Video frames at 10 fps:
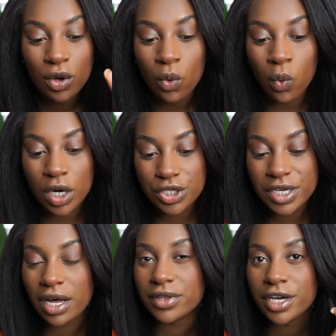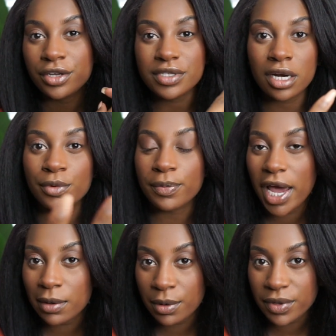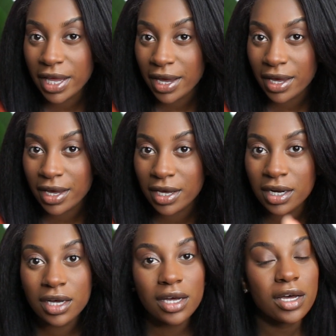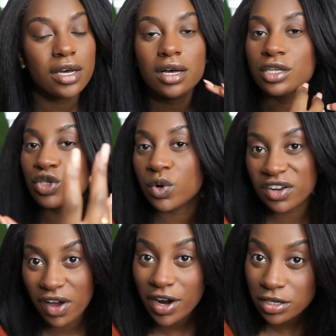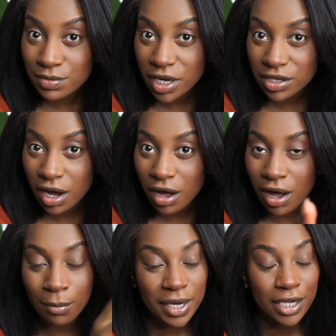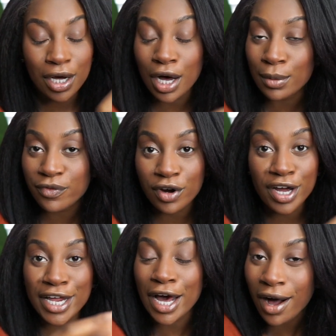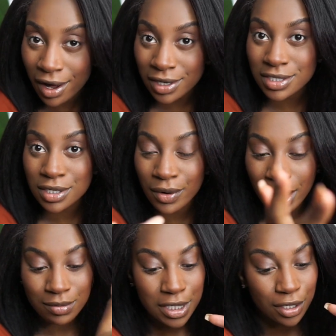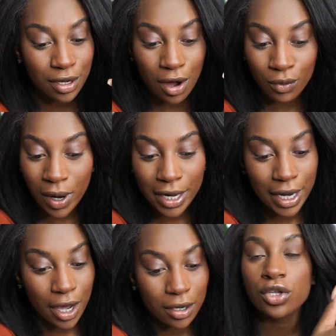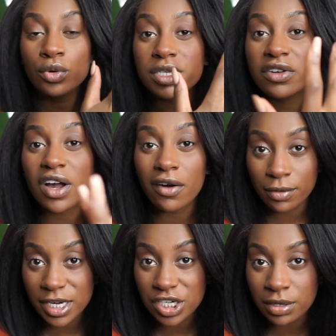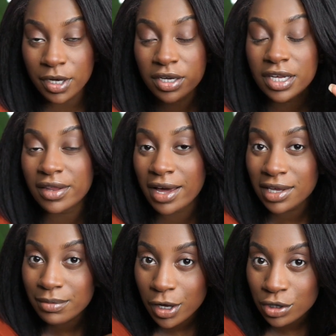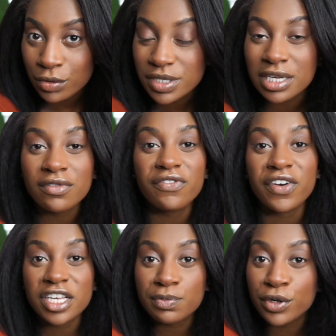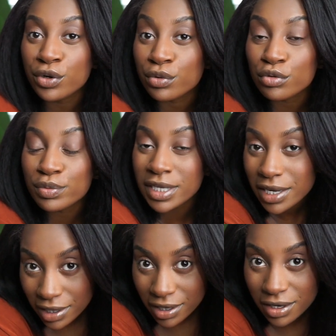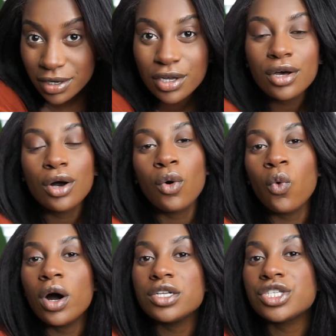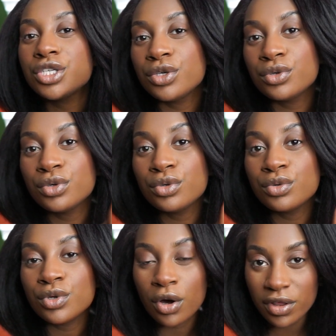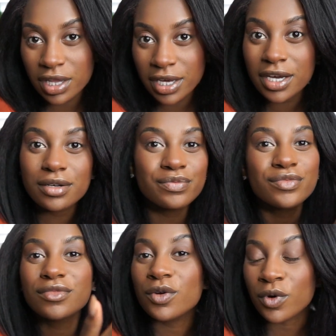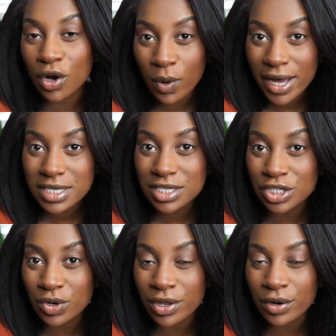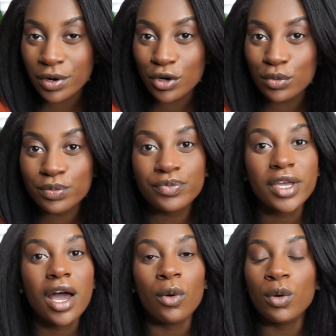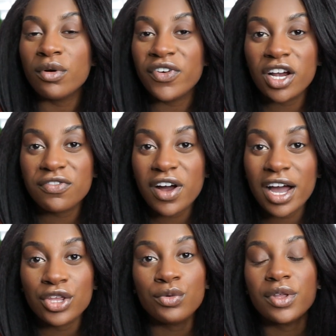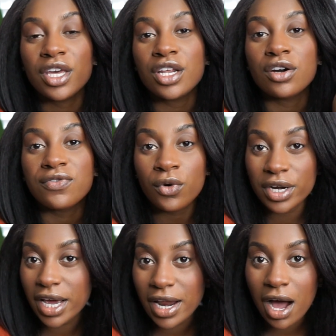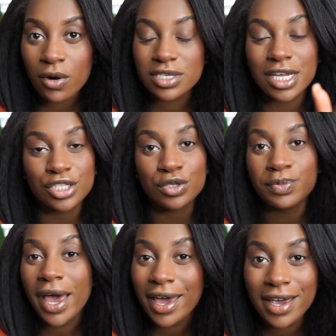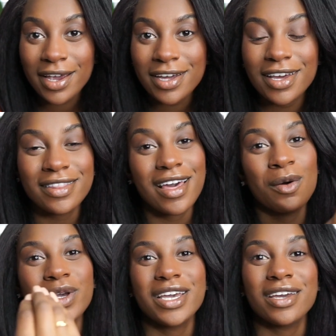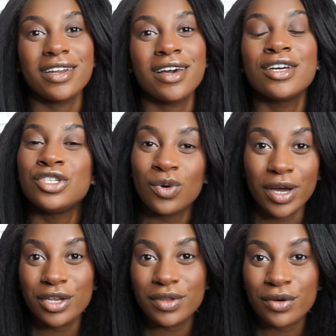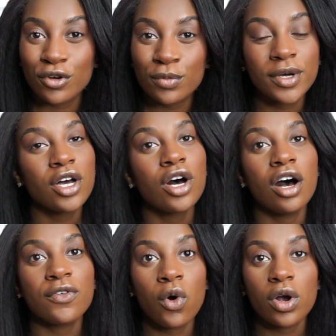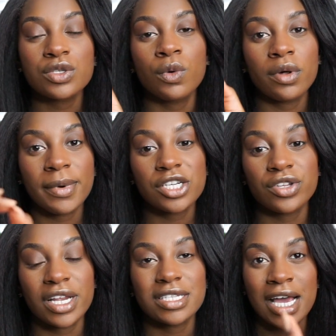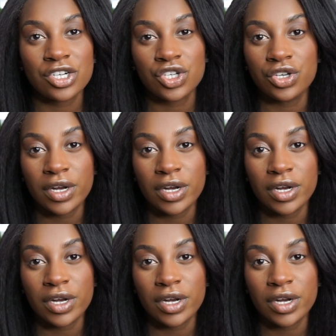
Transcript: Once you get on there, you set up your payment plan. $25 a month, y'all. I'm being upfront and honest. Okay, I'm telling y'all right now. You'll receive a confirmation email, and in that email, you'll receive the Facebook group link. Once you go to the link, request to join the group. We will verify you within 48 hours that you paid and that we can join you in the group. Of course, we want to make sure that it's actually you.